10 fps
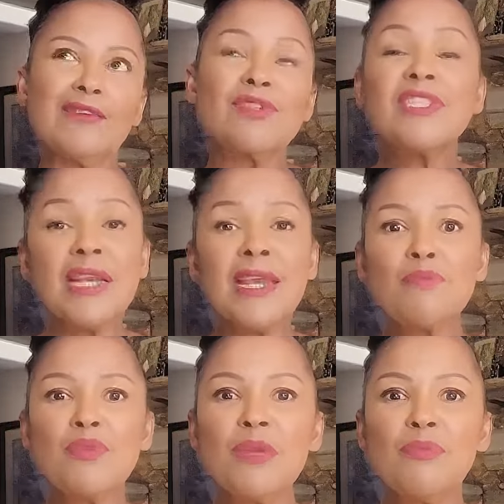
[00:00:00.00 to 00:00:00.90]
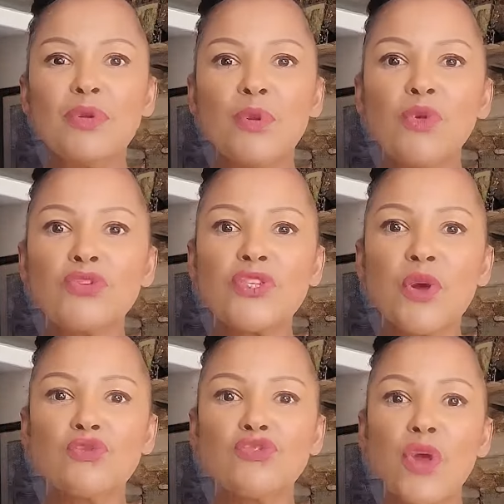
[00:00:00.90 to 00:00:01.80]
Resilient people
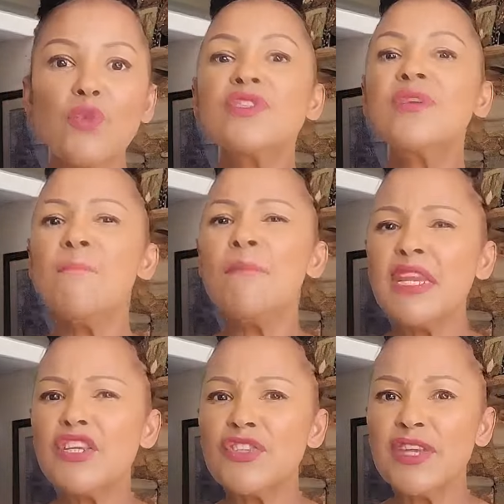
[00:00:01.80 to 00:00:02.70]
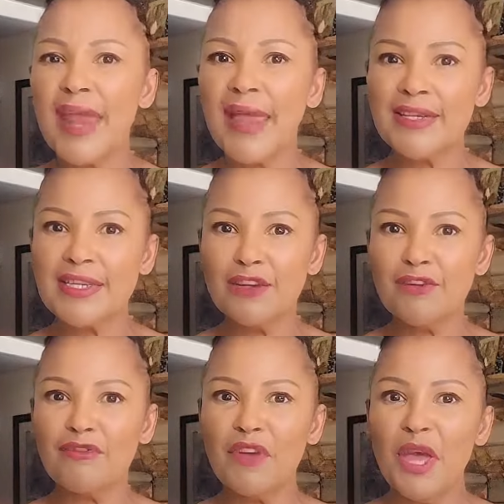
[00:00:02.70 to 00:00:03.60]
also don't diminish the
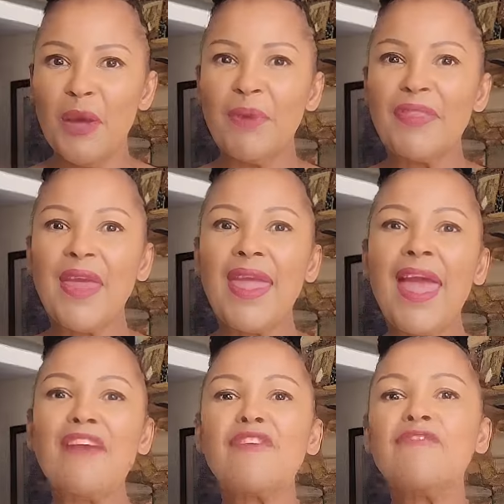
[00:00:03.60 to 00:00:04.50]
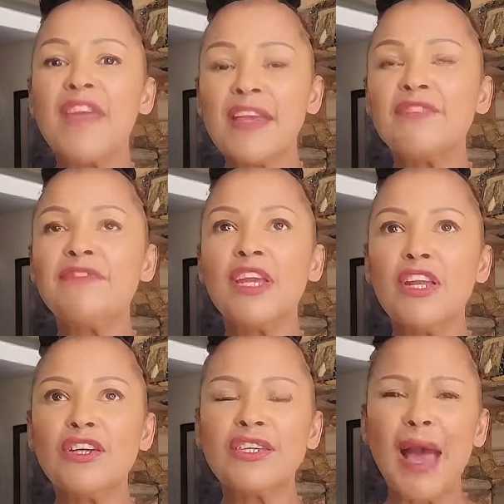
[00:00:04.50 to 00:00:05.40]
negative, but they have effectively
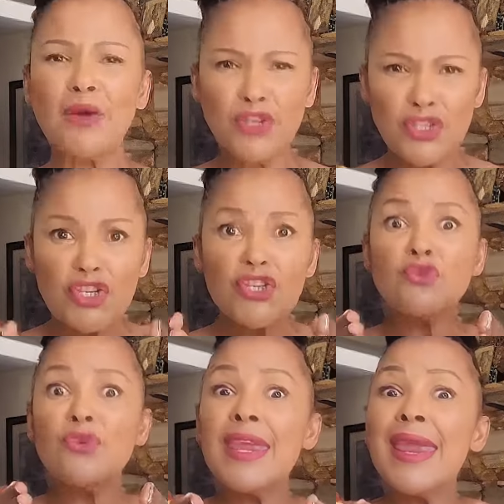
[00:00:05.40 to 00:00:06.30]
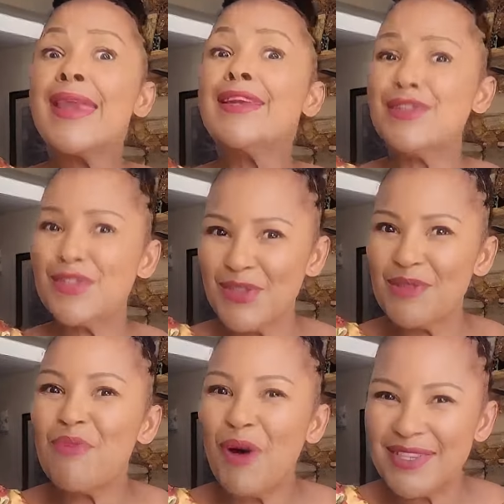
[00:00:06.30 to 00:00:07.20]
learned how to tune in to
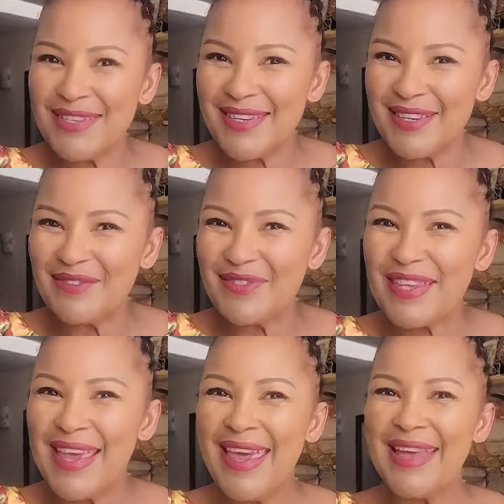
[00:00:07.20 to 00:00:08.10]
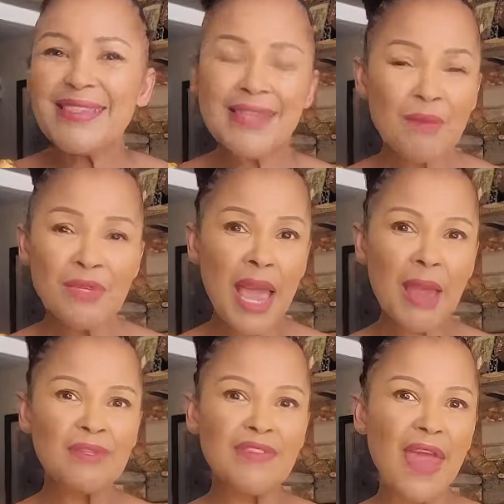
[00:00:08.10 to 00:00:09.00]
the positives. And
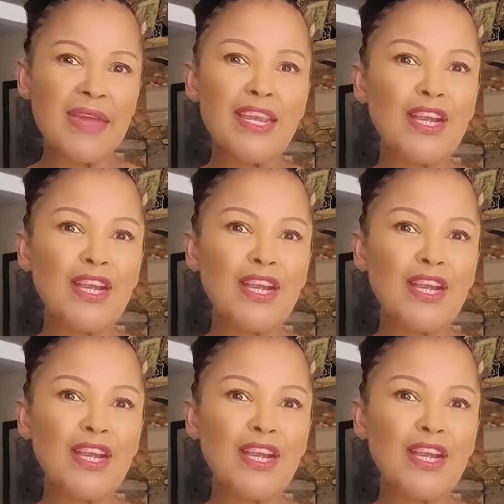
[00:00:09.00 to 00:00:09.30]
sometimes that